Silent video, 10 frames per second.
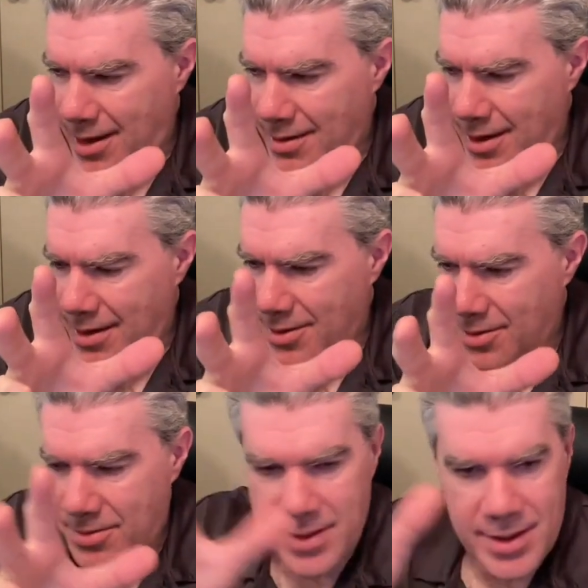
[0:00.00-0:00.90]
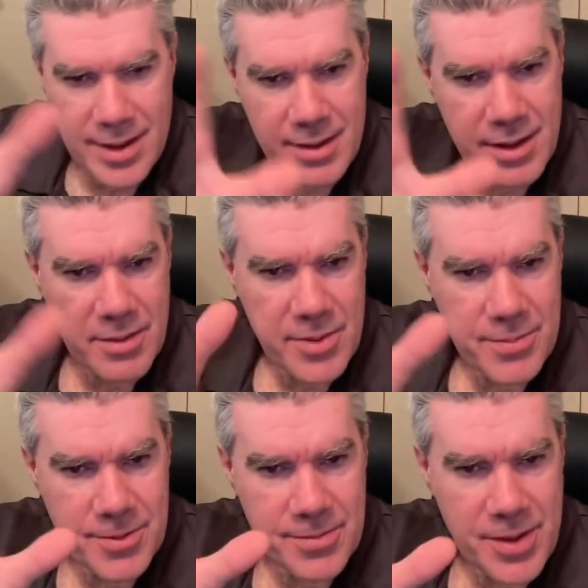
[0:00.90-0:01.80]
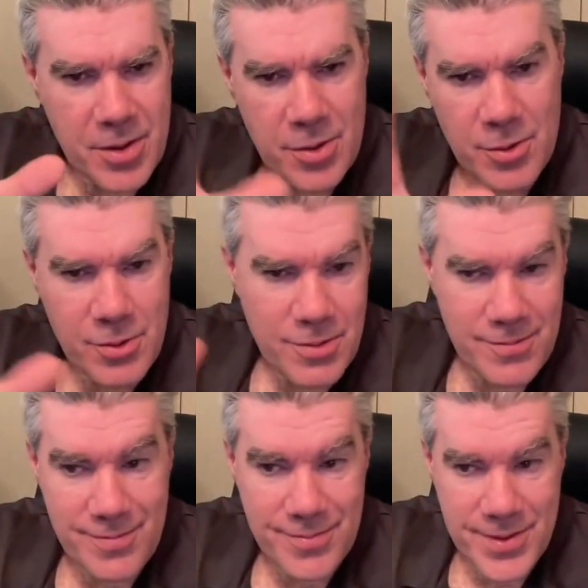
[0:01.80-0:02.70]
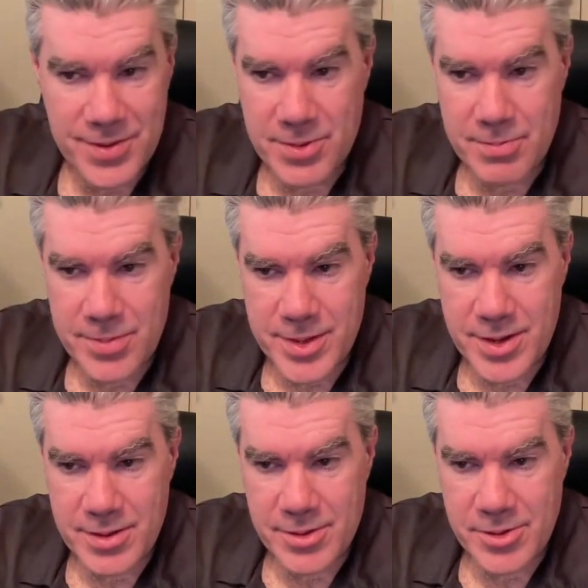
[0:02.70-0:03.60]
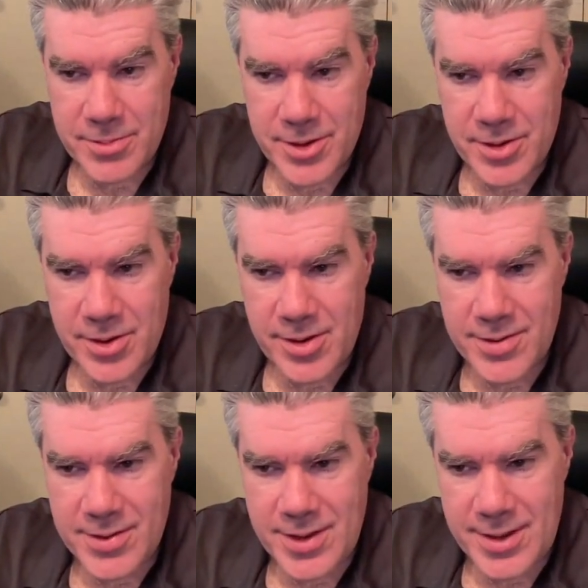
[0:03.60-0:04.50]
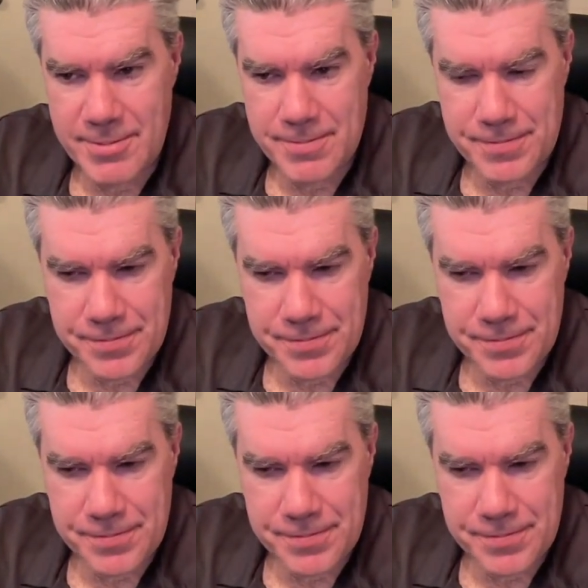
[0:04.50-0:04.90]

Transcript: And I don't think a lot of people know this particular cryptocurrency.